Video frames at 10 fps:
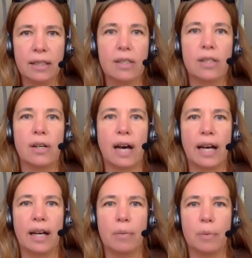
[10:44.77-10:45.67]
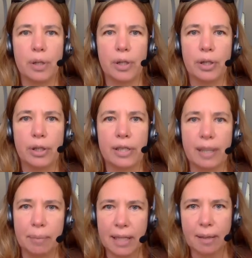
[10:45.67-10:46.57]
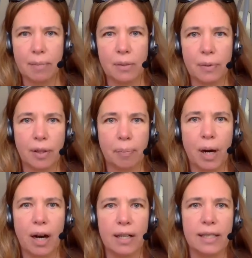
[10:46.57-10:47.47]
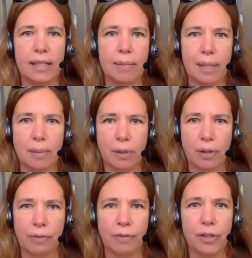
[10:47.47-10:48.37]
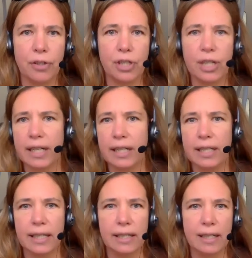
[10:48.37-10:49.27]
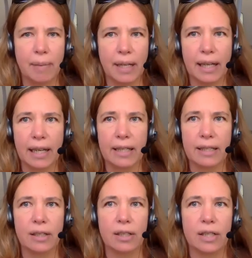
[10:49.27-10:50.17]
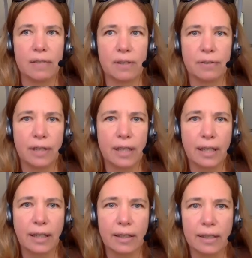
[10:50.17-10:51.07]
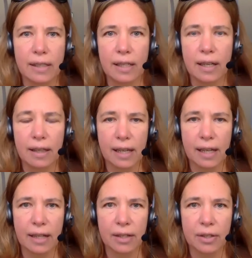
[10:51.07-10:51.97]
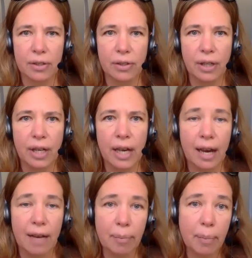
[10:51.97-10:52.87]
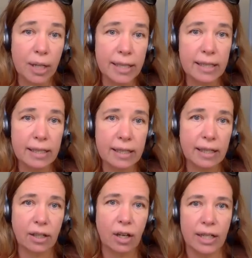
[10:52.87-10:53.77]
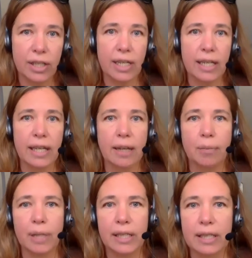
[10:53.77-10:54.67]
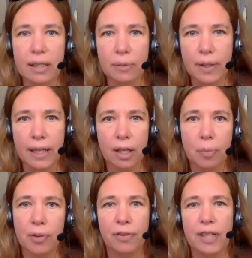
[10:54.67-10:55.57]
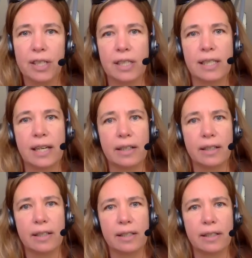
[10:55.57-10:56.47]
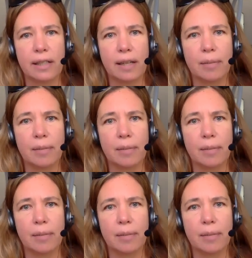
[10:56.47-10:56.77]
So I work sometimes with the past, sometimes with the future. Systemically, there's lots of different things that I do. I have a master's in psychology. I'm registered with the Health Professions Council.